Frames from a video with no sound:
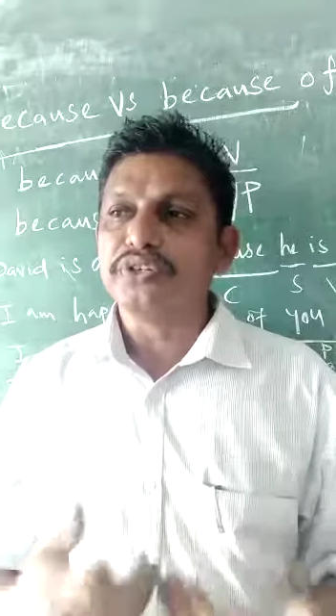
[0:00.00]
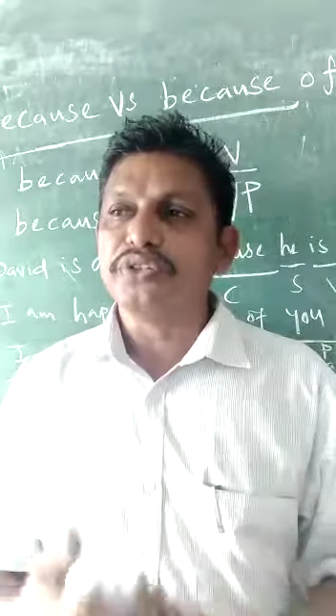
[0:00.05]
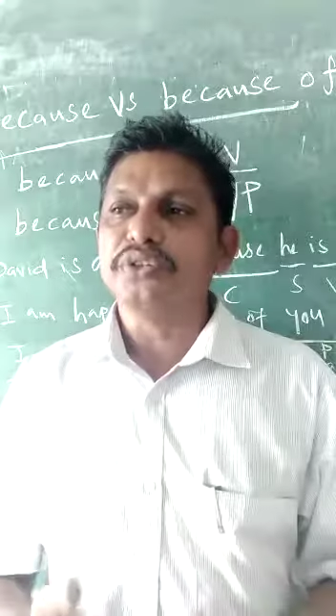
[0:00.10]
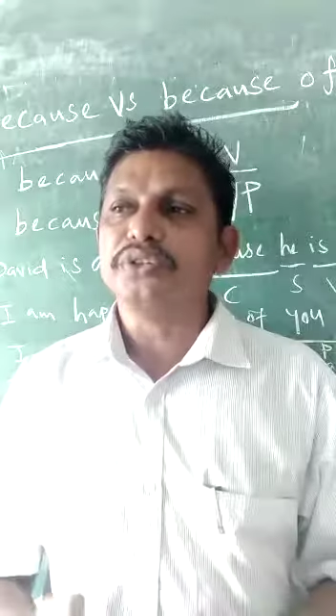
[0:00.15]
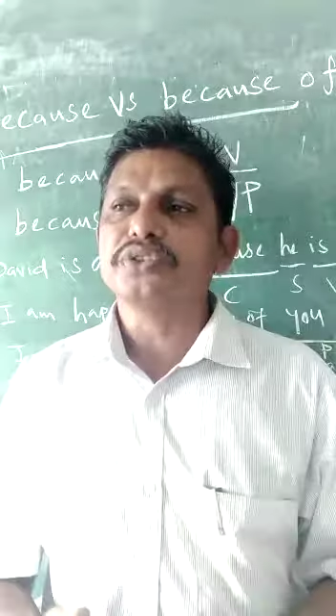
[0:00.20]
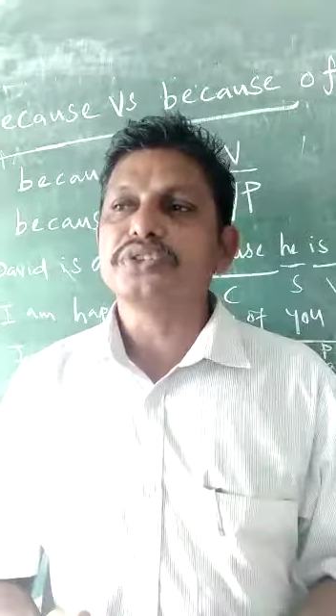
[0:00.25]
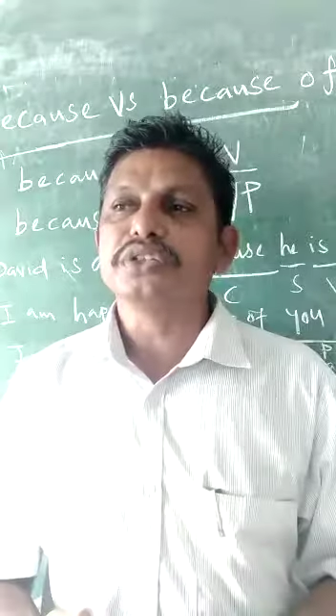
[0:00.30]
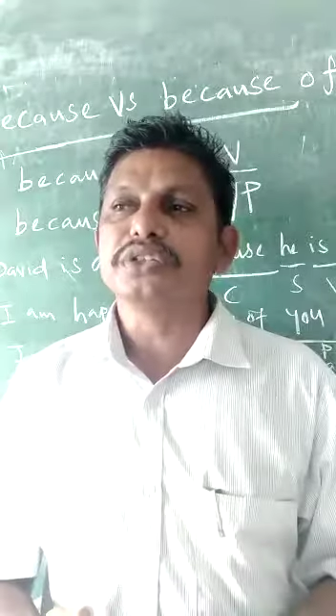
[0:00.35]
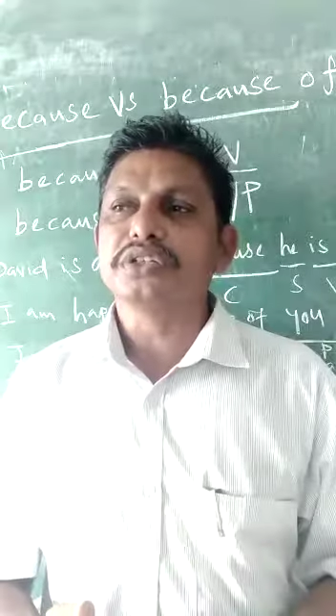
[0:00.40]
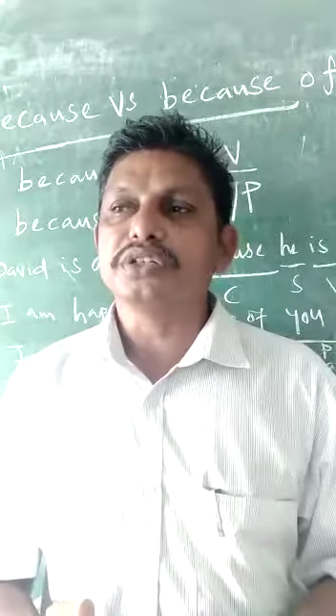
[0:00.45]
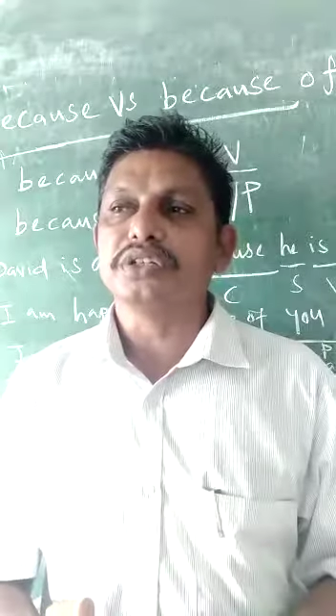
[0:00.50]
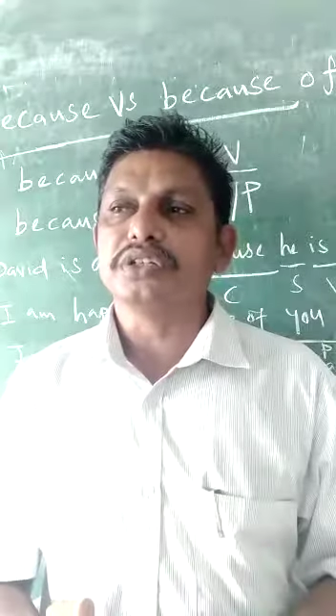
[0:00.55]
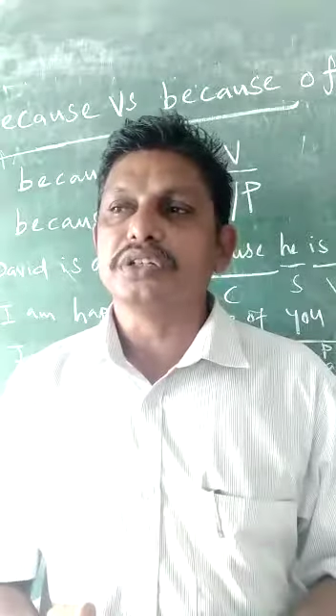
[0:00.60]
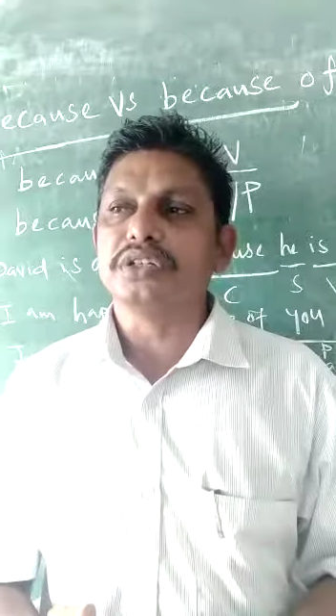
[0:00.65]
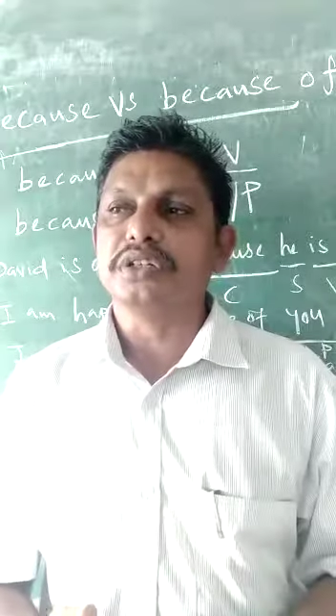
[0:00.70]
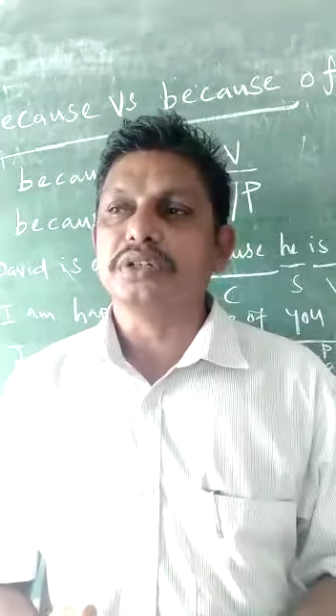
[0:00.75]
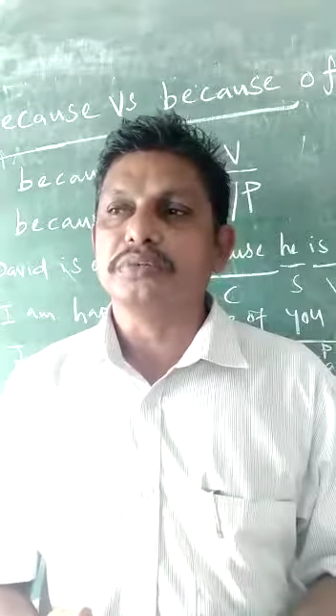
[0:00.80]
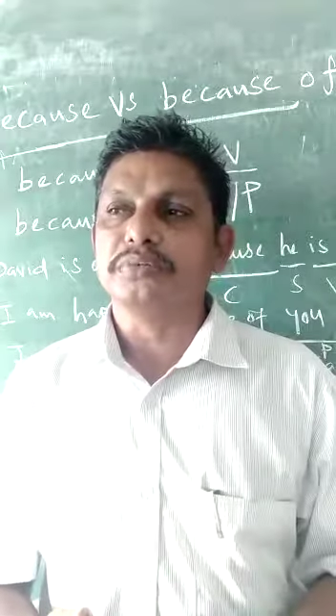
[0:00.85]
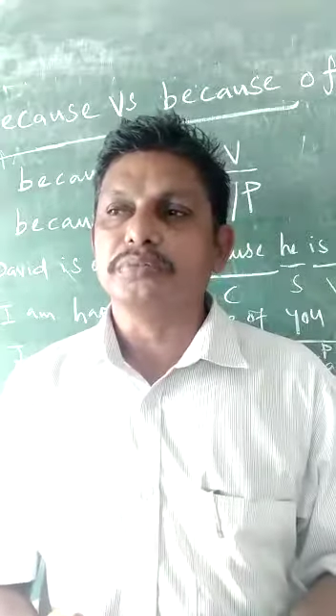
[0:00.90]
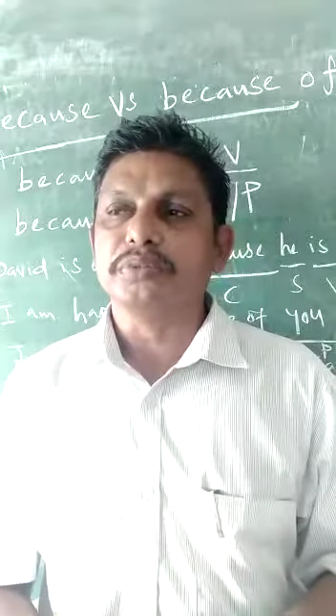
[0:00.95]
use it
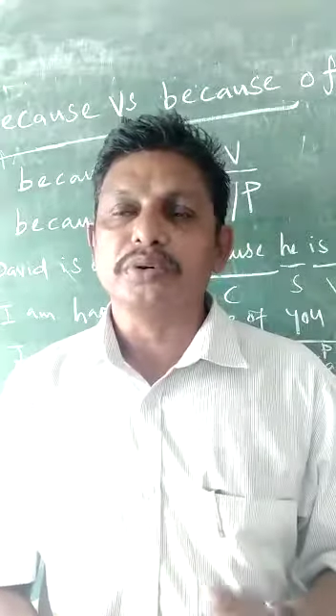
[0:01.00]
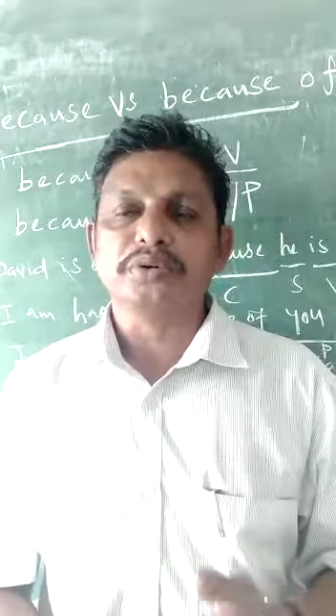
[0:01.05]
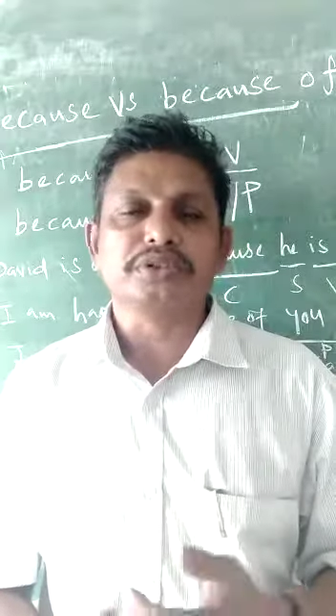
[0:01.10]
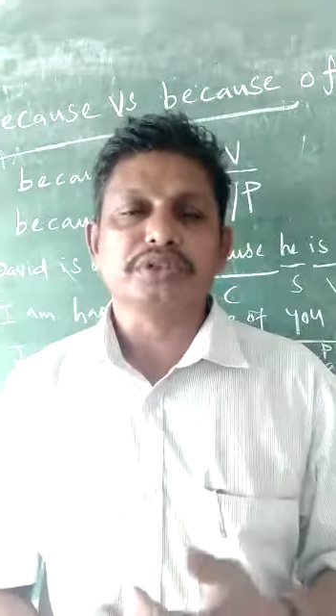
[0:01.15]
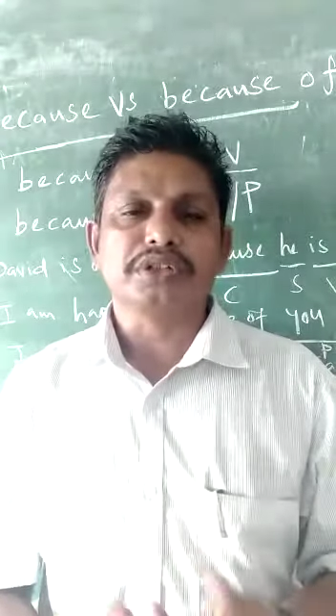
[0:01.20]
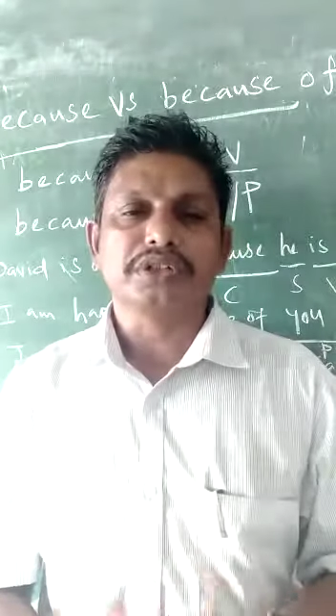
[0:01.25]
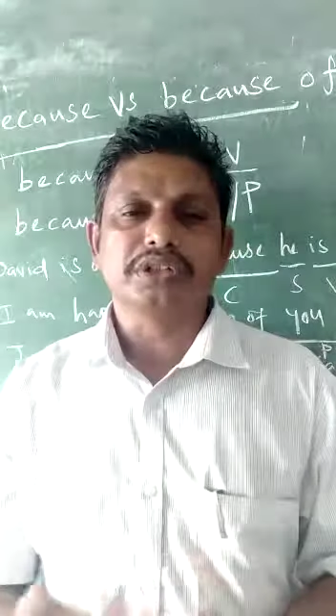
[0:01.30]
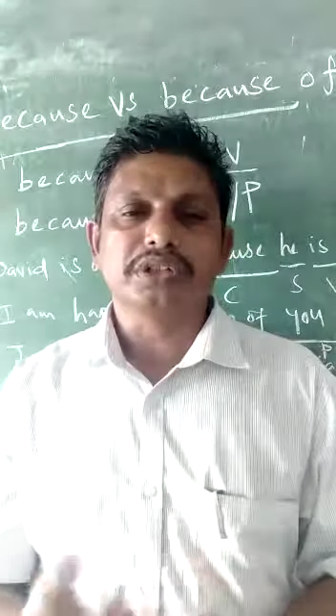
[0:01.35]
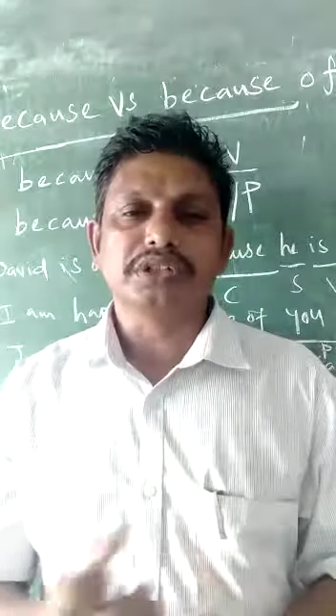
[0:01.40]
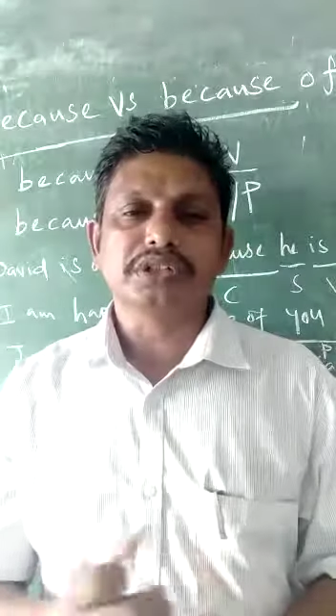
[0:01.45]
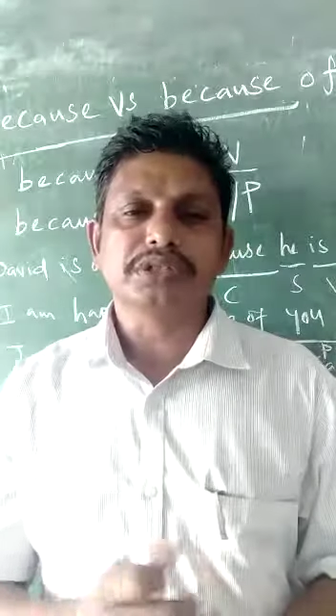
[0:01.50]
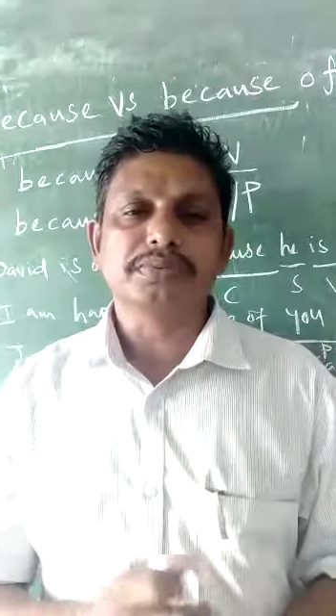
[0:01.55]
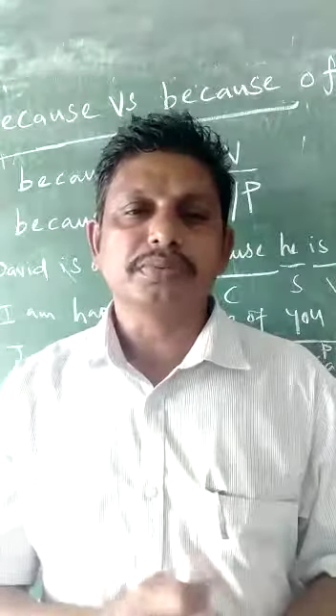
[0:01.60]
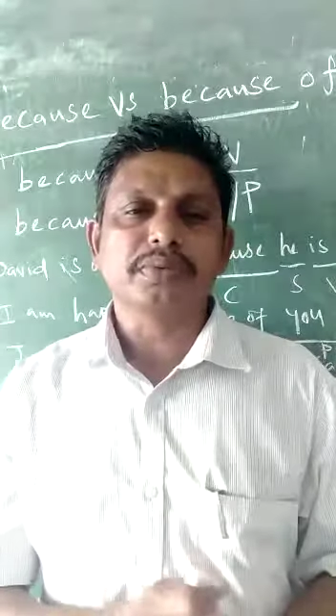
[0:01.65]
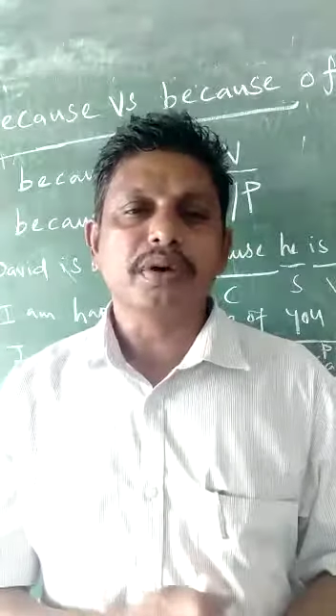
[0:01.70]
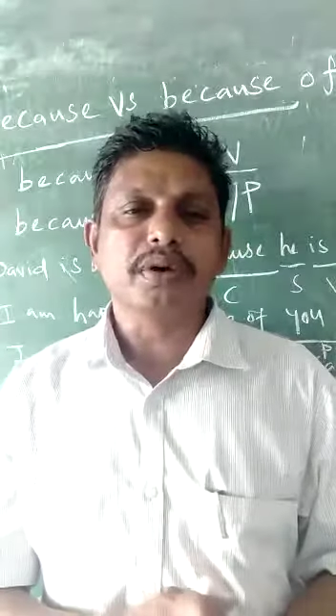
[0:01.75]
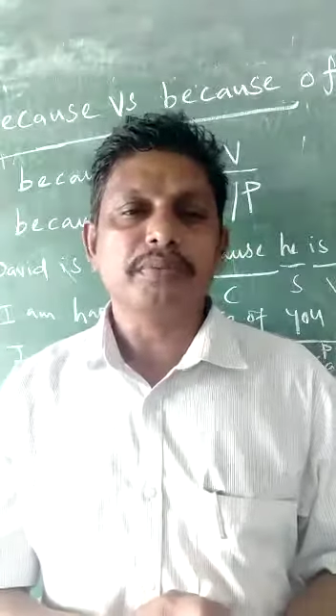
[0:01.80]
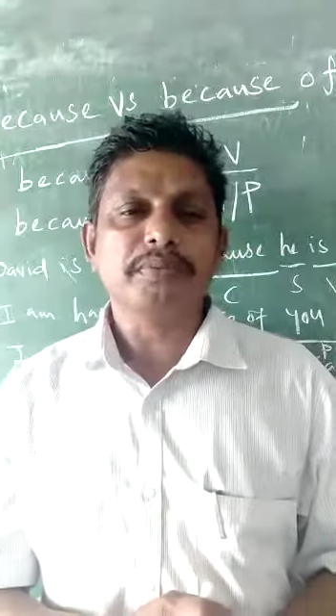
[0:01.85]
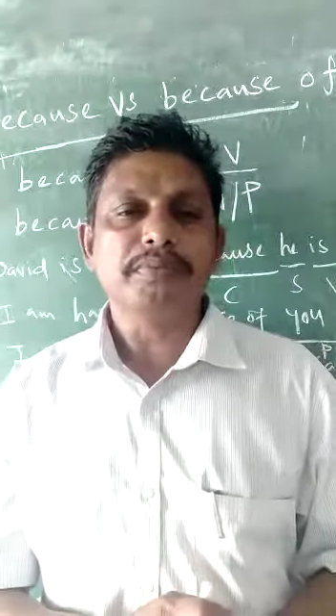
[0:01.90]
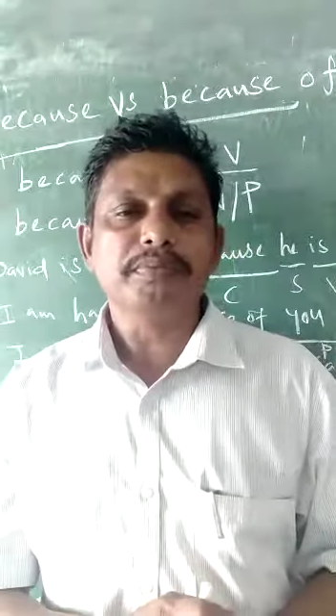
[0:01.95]
in both written
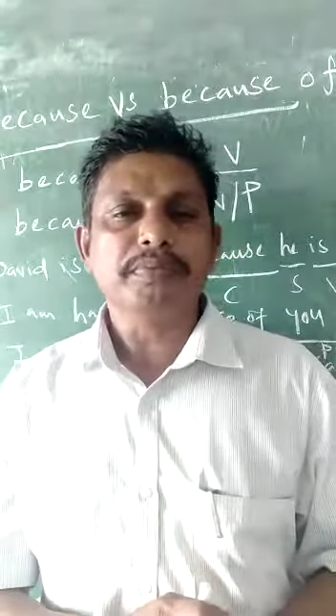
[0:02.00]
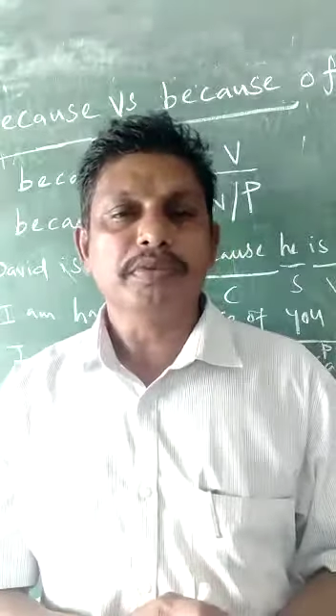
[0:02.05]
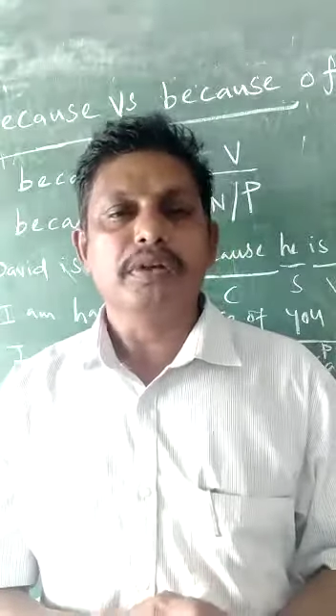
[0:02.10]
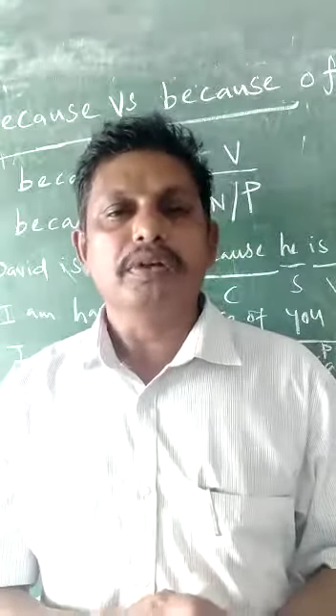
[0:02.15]
form